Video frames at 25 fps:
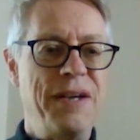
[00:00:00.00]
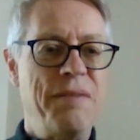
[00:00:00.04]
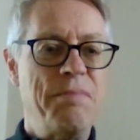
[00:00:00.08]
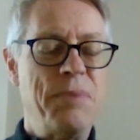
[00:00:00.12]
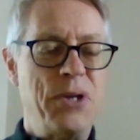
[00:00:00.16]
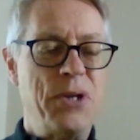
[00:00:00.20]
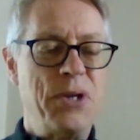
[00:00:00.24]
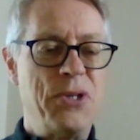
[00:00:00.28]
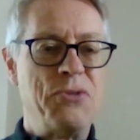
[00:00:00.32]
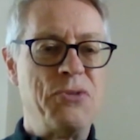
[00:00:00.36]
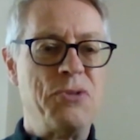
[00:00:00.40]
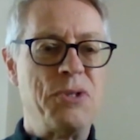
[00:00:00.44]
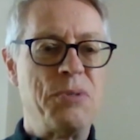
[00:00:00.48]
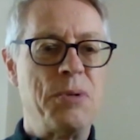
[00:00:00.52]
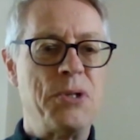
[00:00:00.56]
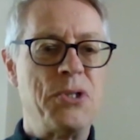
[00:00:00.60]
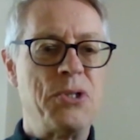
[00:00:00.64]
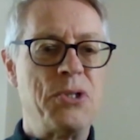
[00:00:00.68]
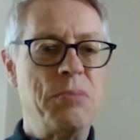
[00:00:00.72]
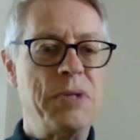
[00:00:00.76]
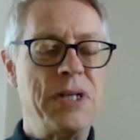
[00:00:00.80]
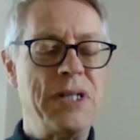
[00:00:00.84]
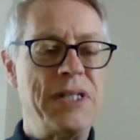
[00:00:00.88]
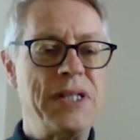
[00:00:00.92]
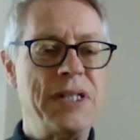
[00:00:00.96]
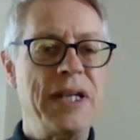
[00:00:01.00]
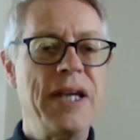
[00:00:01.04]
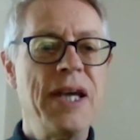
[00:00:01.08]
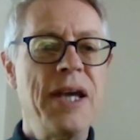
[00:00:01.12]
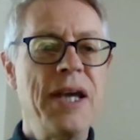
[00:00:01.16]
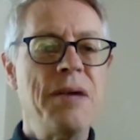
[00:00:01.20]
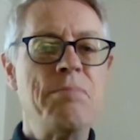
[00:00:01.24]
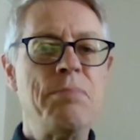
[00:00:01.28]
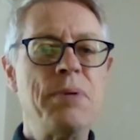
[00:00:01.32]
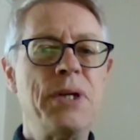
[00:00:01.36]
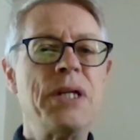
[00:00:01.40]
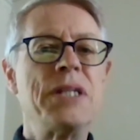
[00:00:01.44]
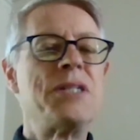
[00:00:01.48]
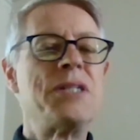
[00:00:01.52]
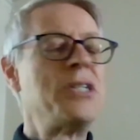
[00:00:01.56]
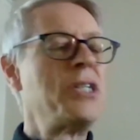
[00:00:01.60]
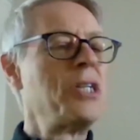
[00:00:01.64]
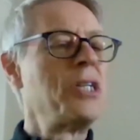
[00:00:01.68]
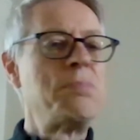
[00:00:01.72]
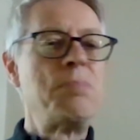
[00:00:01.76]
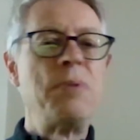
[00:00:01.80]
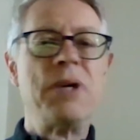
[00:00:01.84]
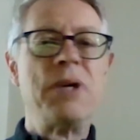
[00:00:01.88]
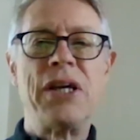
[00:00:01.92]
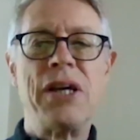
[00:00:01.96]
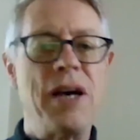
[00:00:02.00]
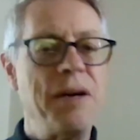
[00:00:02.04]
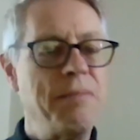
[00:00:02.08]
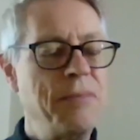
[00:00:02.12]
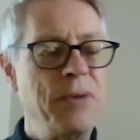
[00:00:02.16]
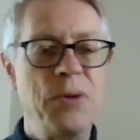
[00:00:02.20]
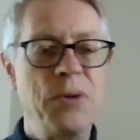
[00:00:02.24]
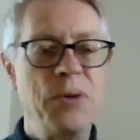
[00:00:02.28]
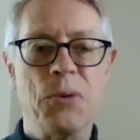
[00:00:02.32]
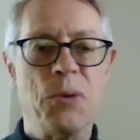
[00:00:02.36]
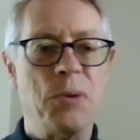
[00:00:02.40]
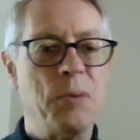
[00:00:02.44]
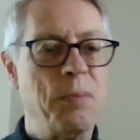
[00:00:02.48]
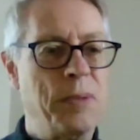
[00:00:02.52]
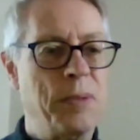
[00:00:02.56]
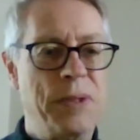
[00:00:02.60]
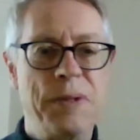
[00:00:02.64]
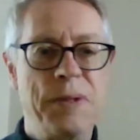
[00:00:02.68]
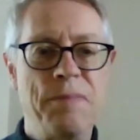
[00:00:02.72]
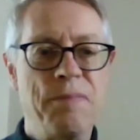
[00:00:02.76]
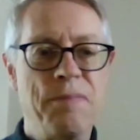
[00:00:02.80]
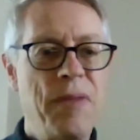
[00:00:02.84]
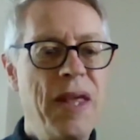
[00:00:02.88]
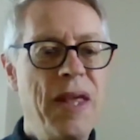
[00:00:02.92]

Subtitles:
personal responsibility, but it's just become normal.